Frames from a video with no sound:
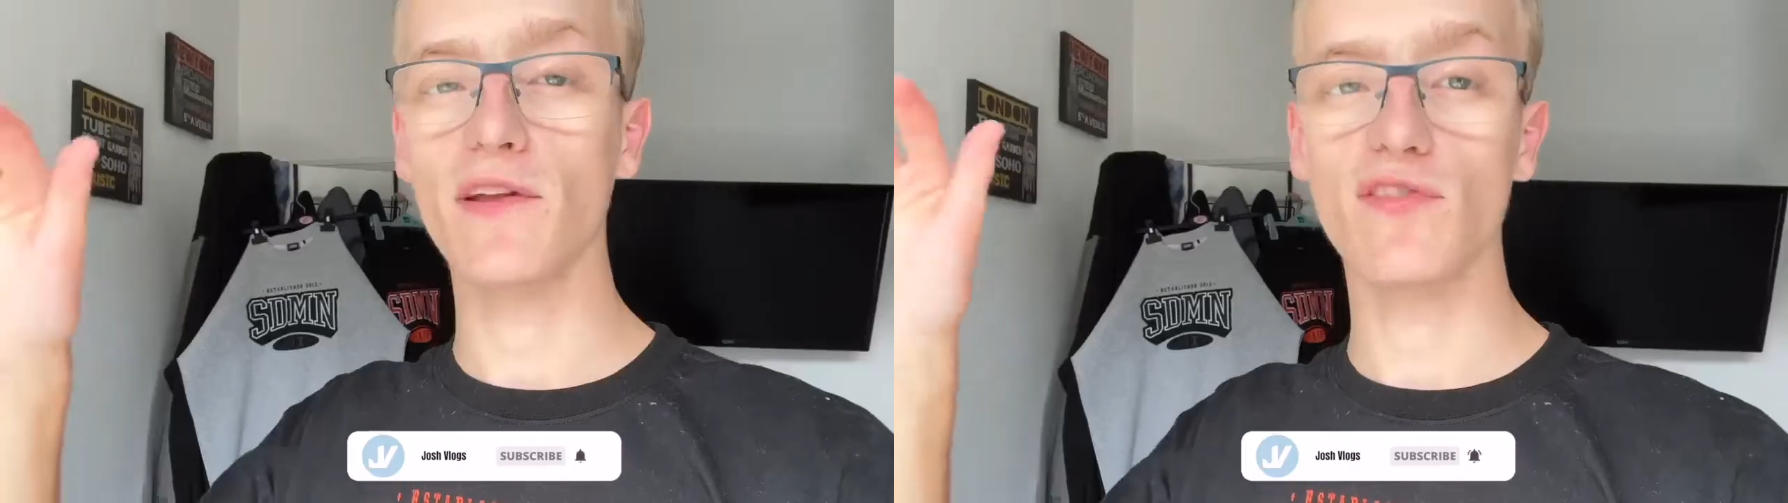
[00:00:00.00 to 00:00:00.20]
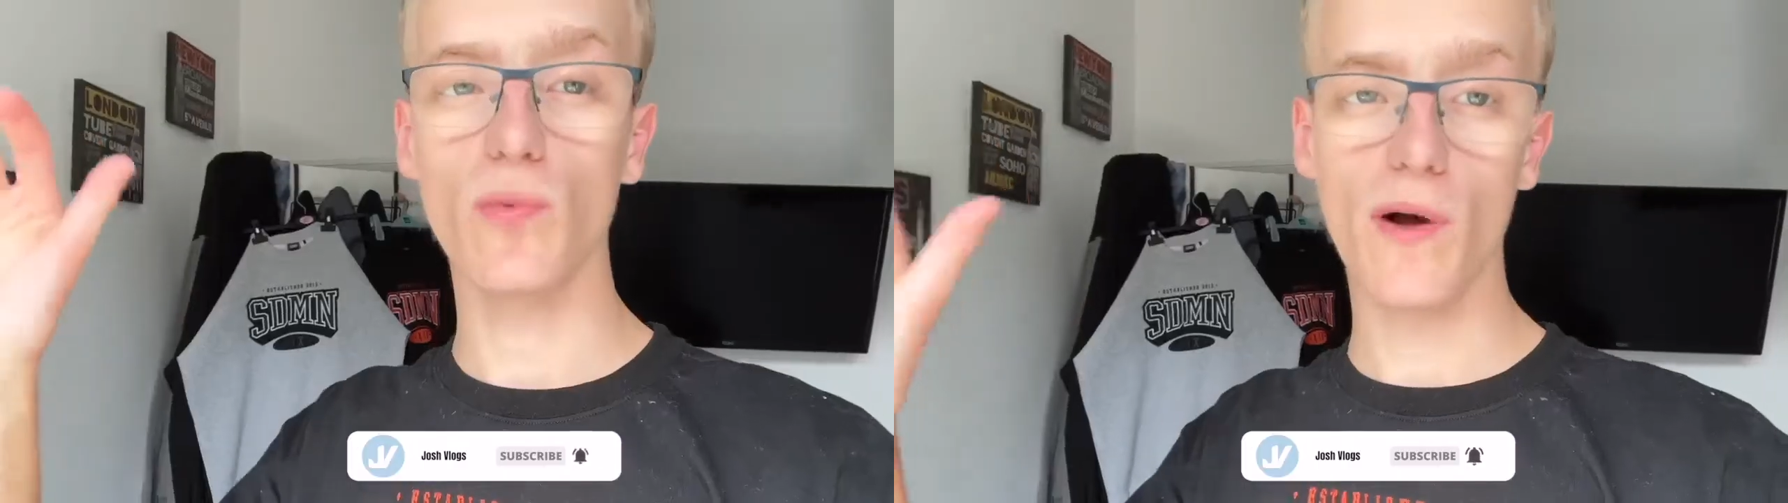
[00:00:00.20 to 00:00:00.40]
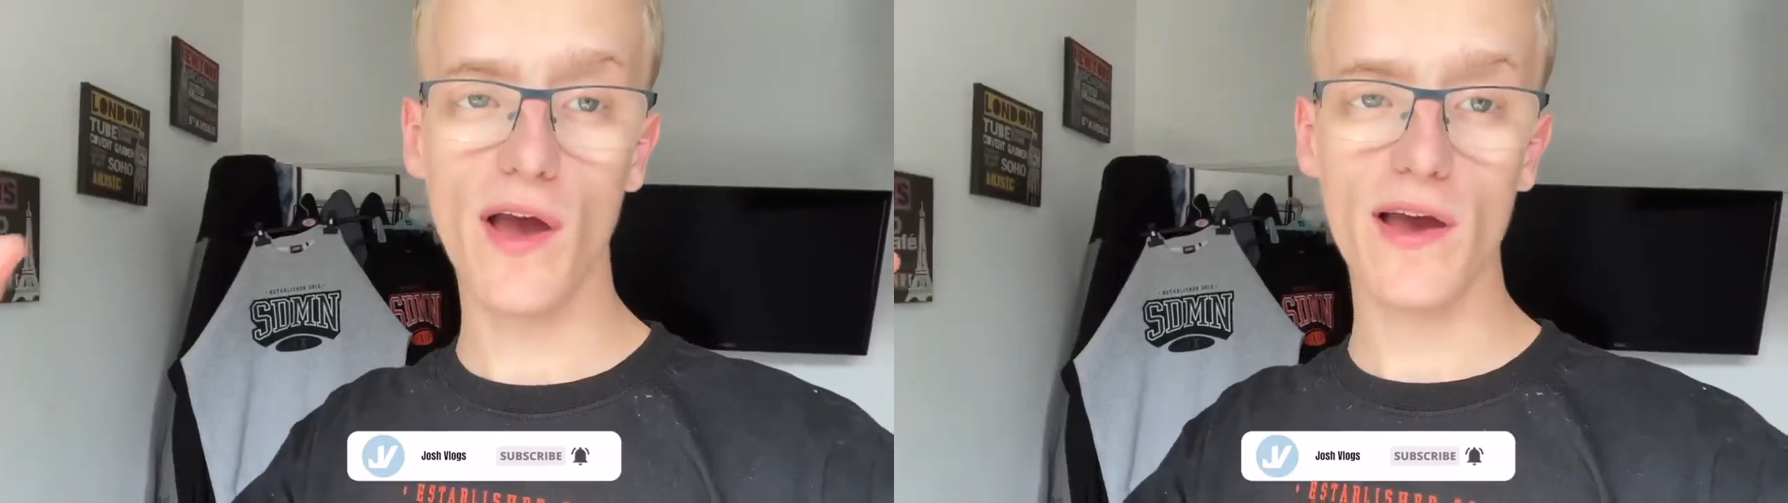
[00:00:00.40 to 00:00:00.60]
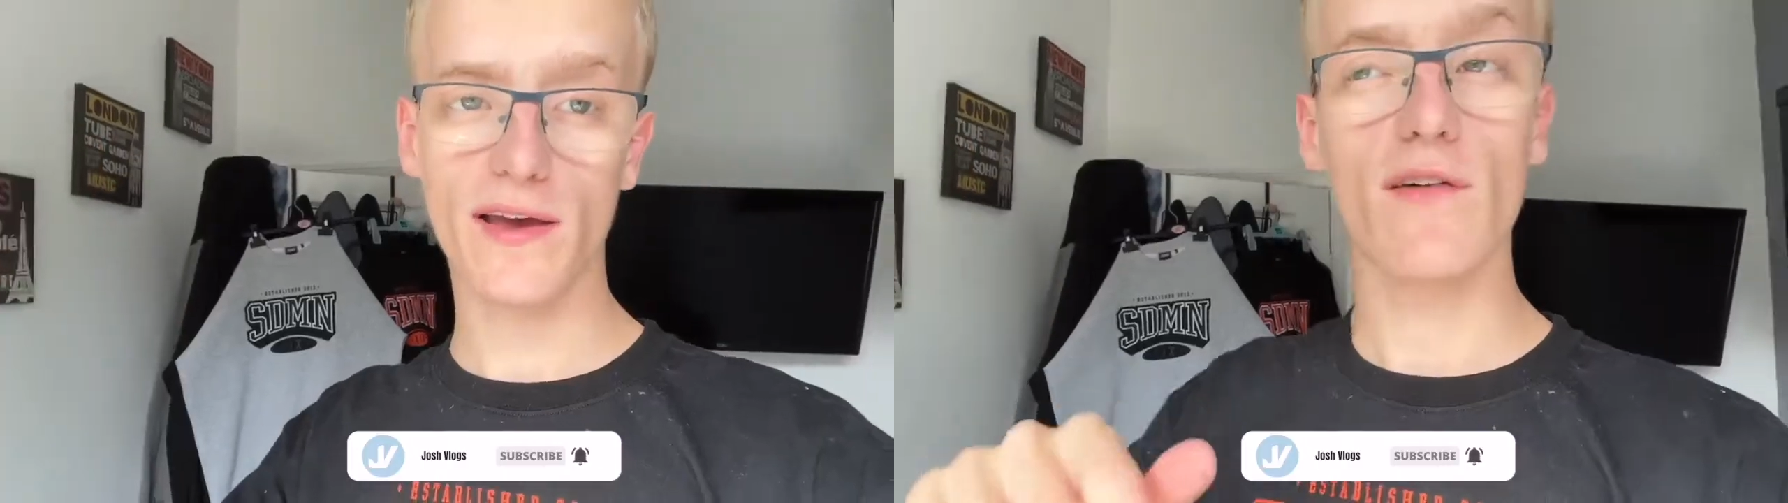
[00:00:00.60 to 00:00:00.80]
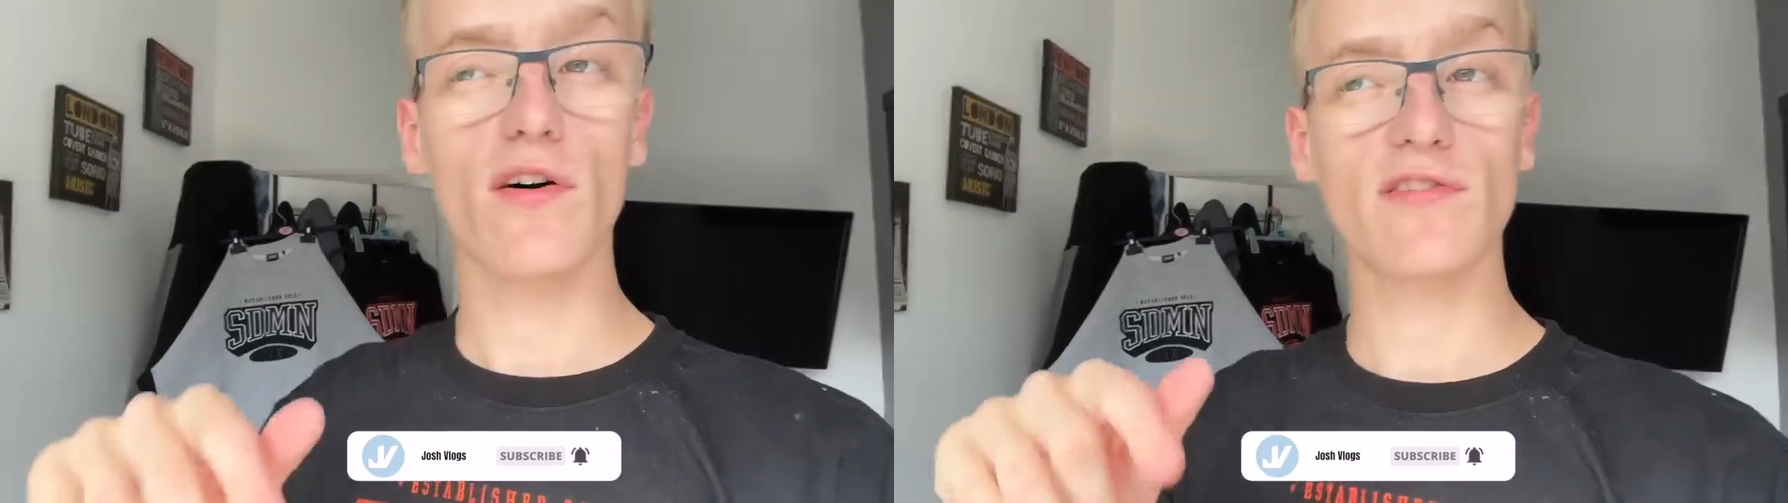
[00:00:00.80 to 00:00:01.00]
to work
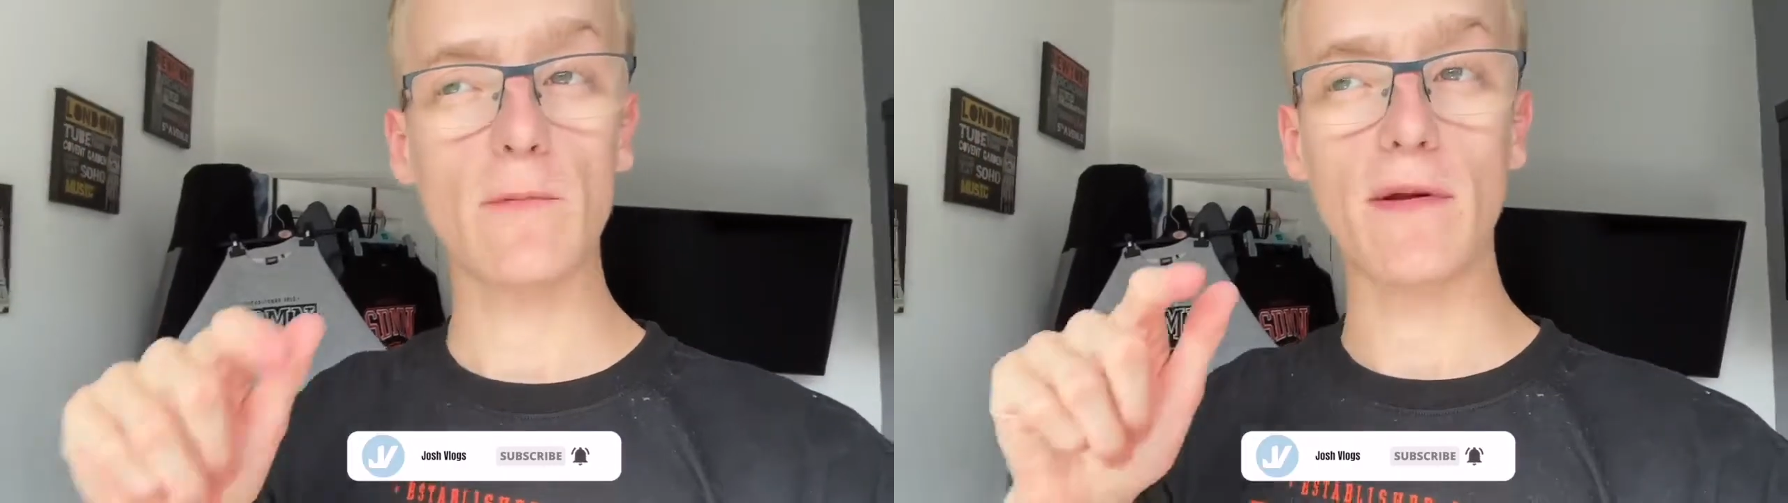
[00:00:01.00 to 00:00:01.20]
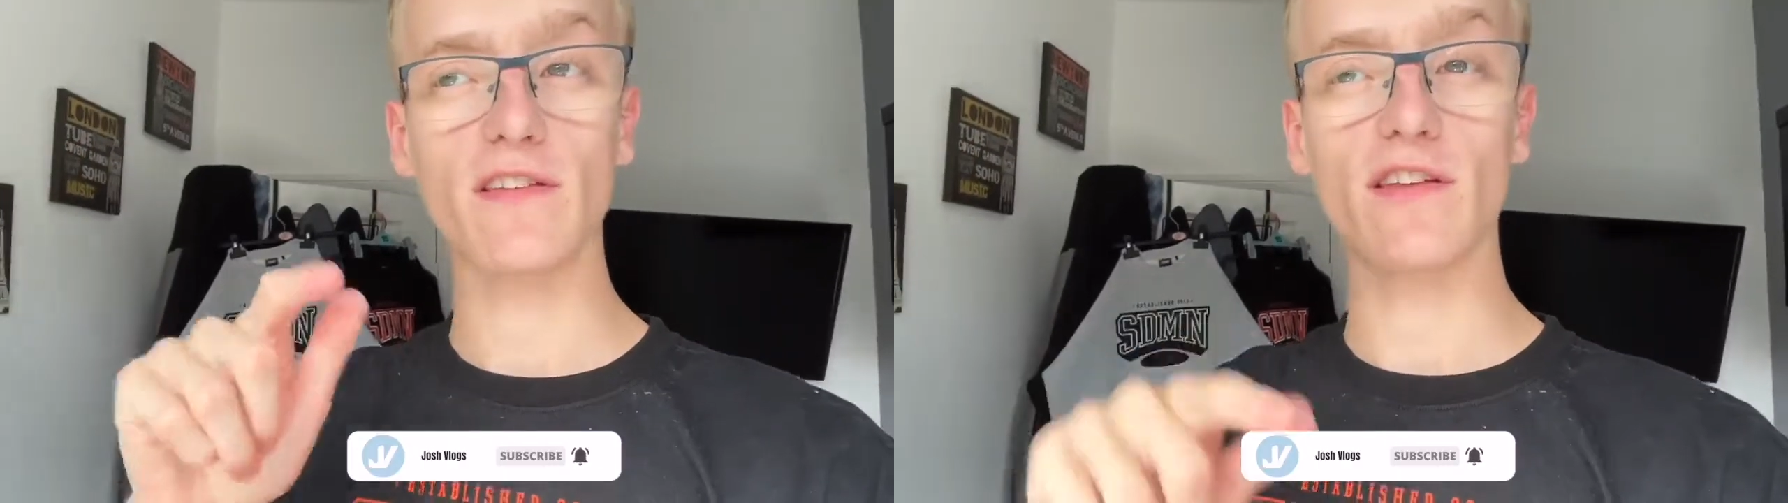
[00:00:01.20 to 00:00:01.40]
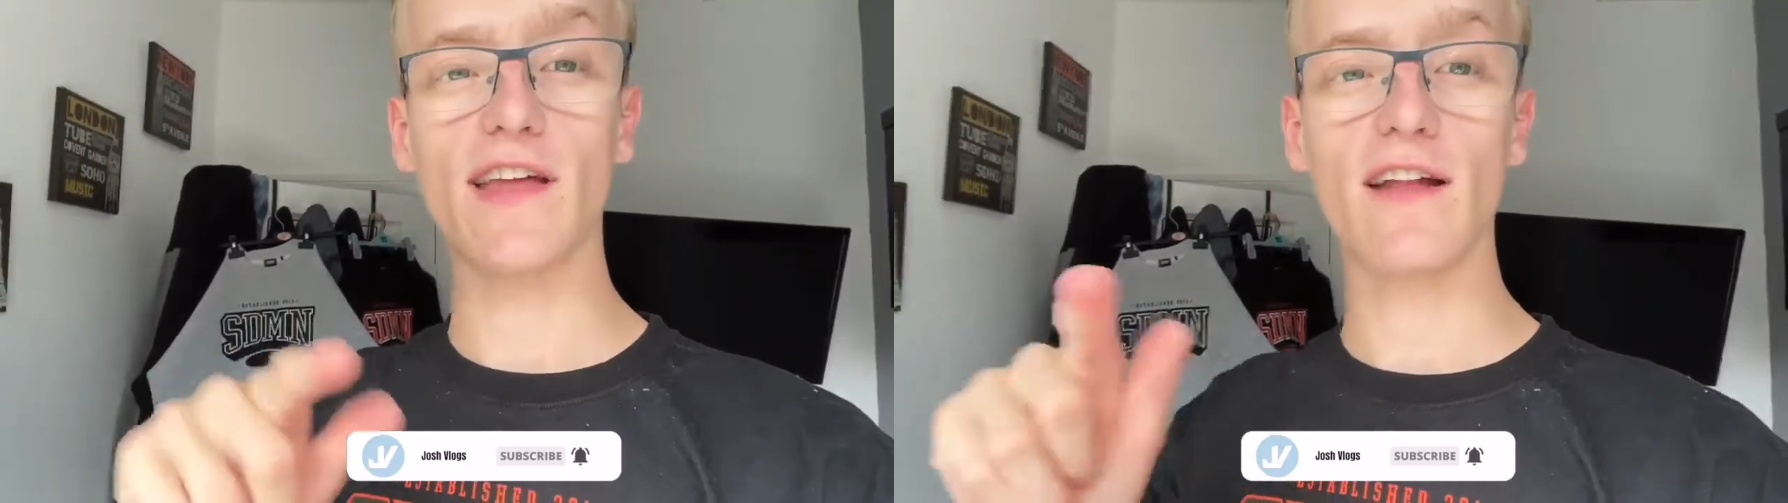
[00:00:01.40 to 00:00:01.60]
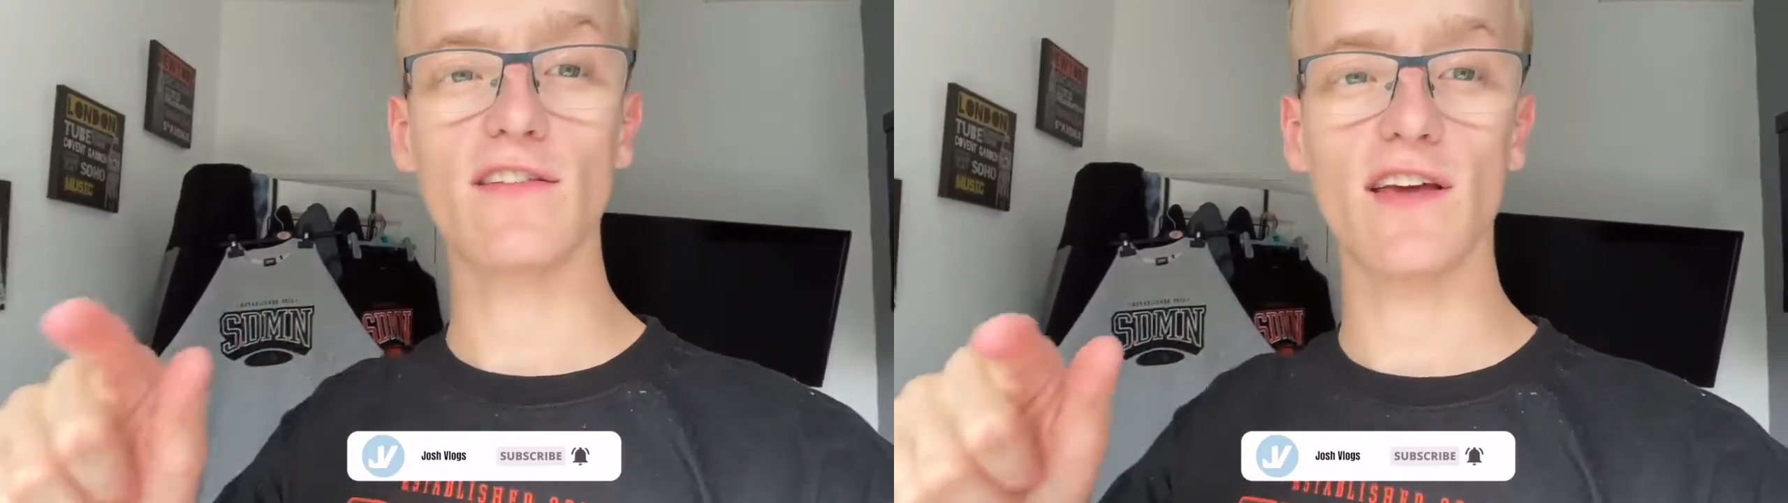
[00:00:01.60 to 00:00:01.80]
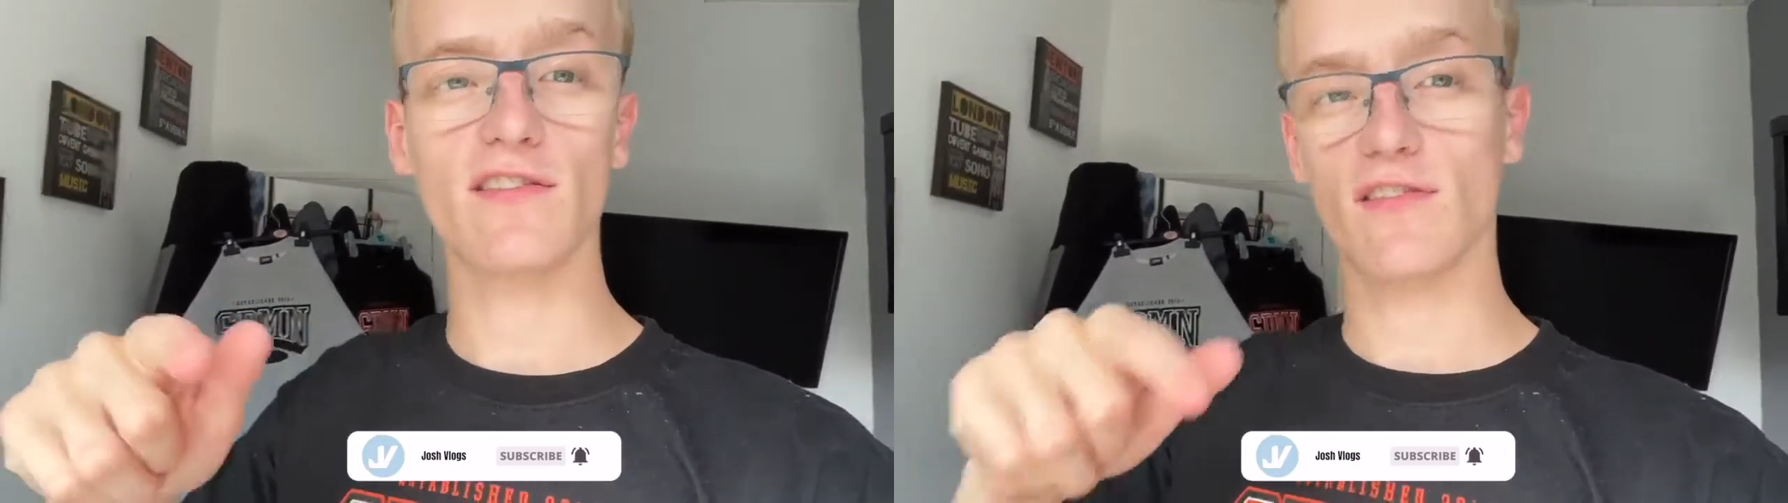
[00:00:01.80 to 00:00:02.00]
and I've also been to the
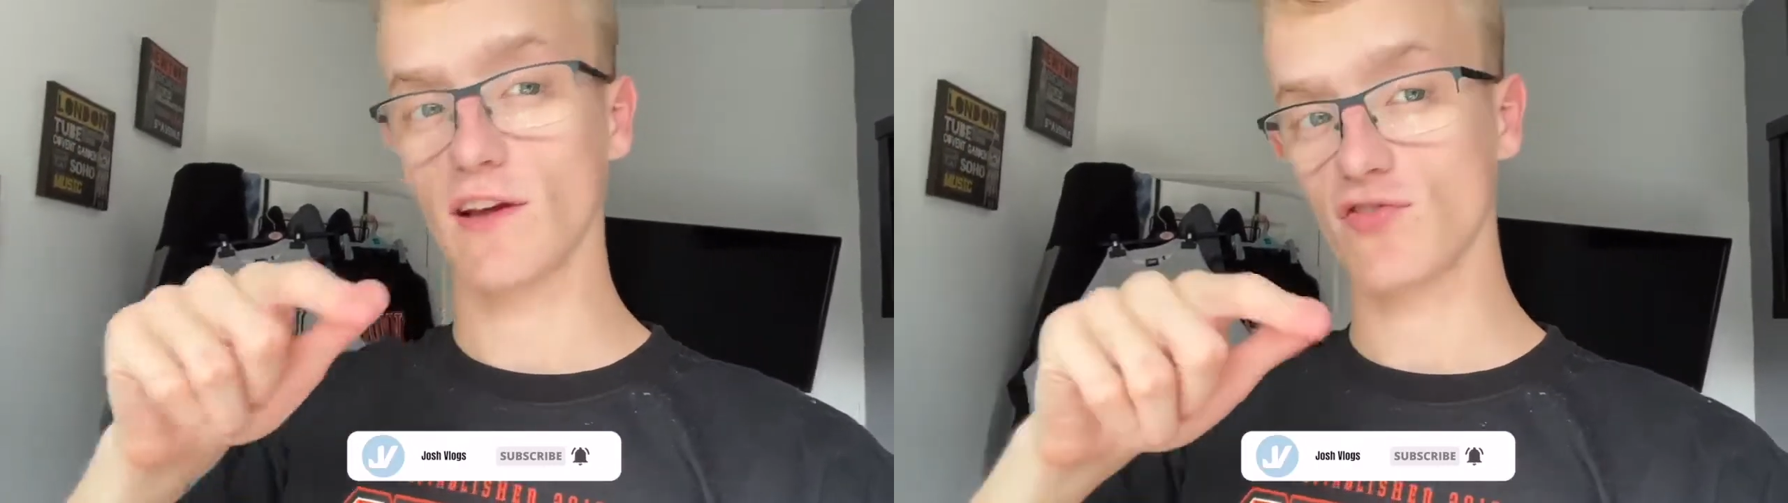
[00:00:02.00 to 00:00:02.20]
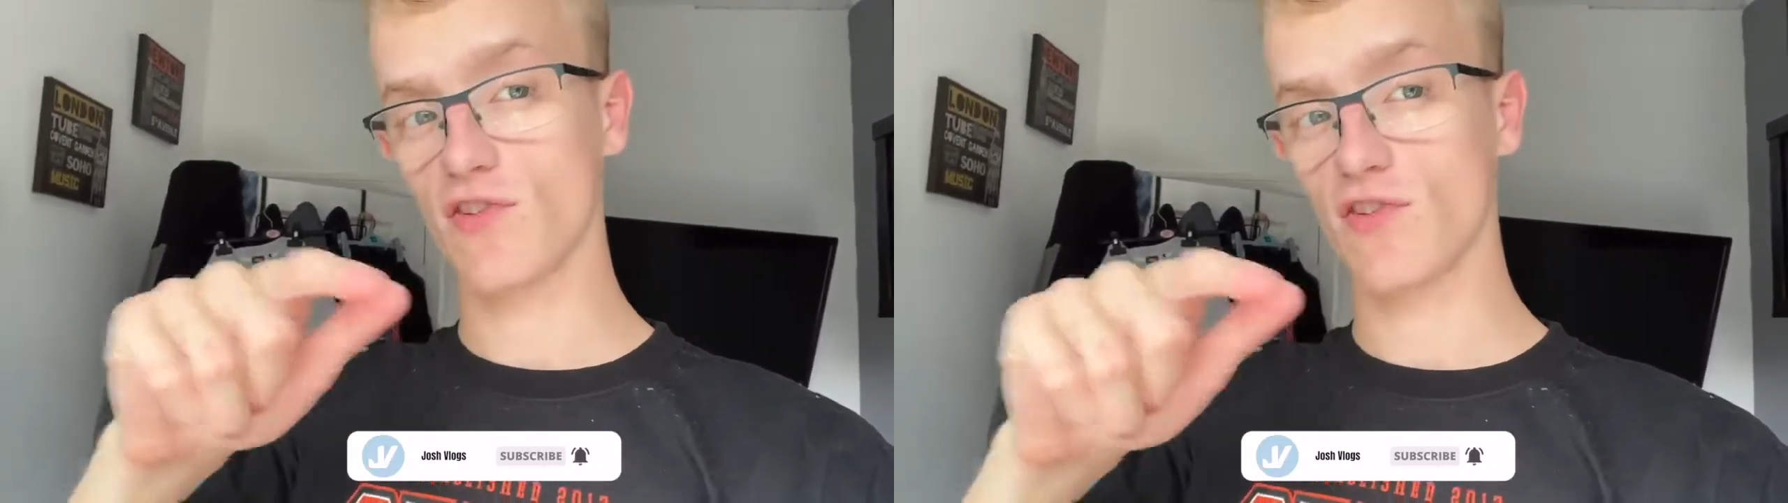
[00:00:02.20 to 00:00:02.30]
dentist like straight